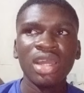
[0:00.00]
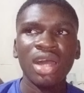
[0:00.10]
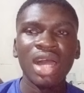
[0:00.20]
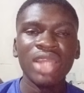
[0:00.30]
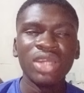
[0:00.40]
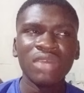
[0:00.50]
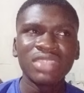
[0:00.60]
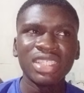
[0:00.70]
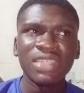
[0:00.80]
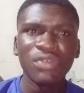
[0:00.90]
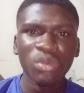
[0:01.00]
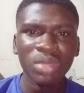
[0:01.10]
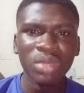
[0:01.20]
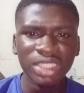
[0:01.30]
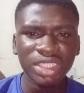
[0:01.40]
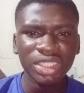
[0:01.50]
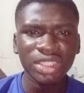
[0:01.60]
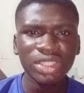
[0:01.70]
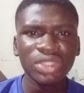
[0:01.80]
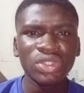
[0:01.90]
I know I've sent a few messages,
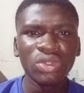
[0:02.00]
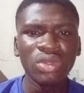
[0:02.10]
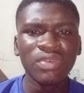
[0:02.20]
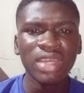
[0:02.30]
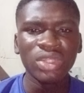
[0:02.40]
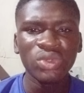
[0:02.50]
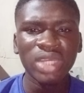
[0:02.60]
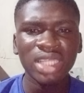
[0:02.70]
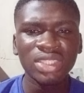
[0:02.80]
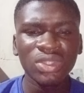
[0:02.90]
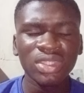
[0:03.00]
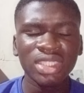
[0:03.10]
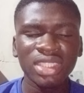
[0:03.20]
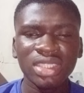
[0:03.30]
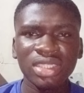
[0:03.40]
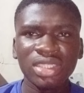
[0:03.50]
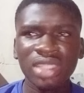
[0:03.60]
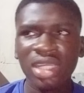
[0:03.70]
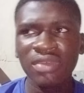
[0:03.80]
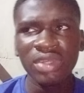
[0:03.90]
so if I do get successes,
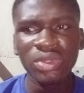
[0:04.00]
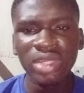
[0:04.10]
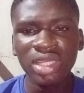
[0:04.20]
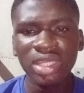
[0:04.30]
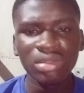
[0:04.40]
like if I do get